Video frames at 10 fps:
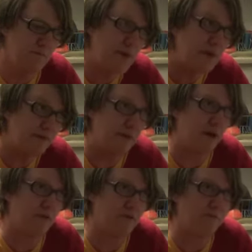meat
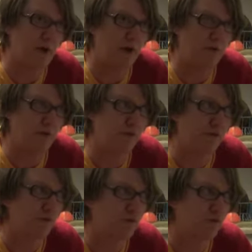of my
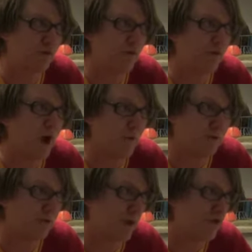research was
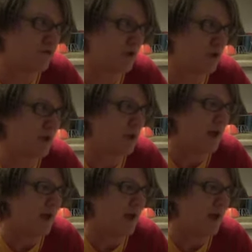observation,